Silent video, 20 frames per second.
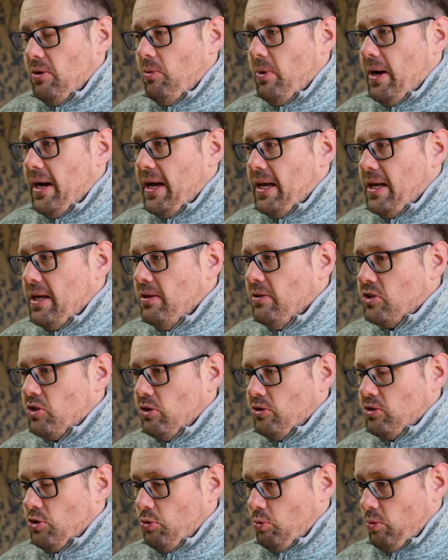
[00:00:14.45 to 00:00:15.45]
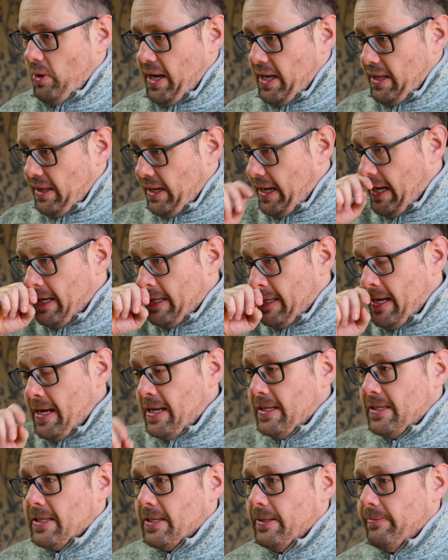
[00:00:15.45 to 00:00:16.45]
away in such a way that he
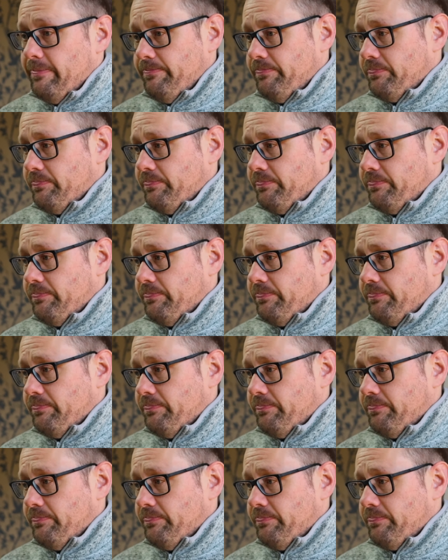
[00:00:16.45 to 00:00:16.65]
did.